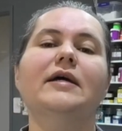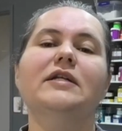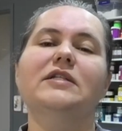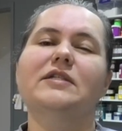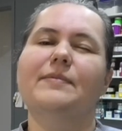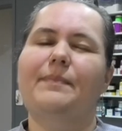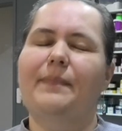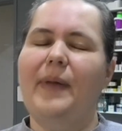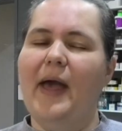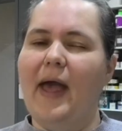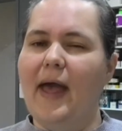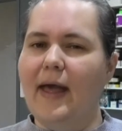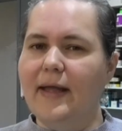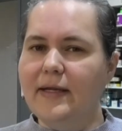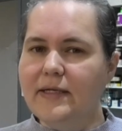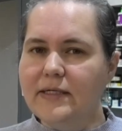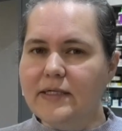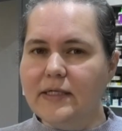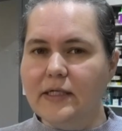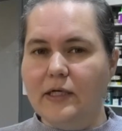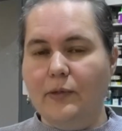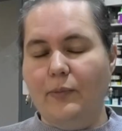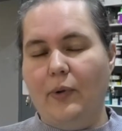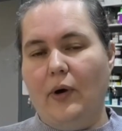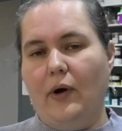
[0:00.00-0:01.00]

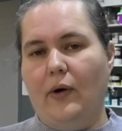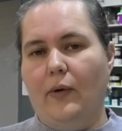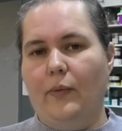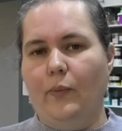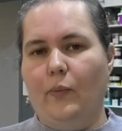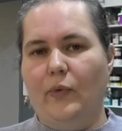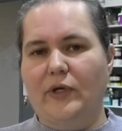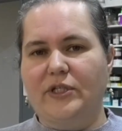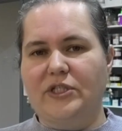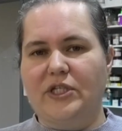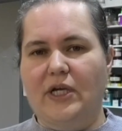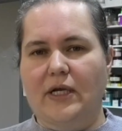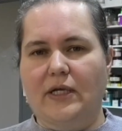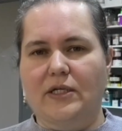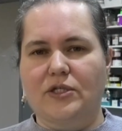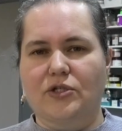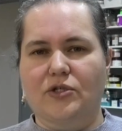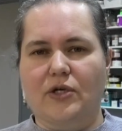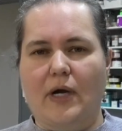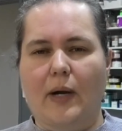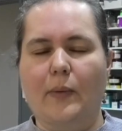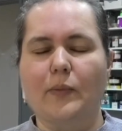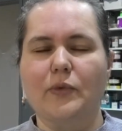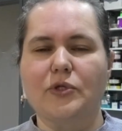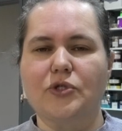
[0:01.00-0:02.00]
Depending upon which
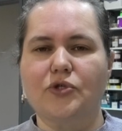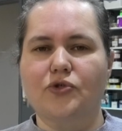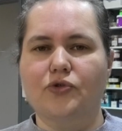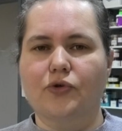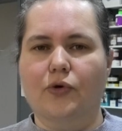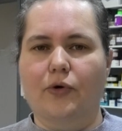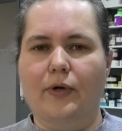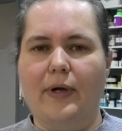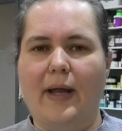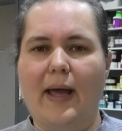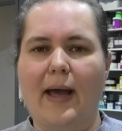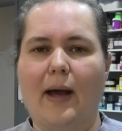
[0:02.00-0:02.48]
extract was drawn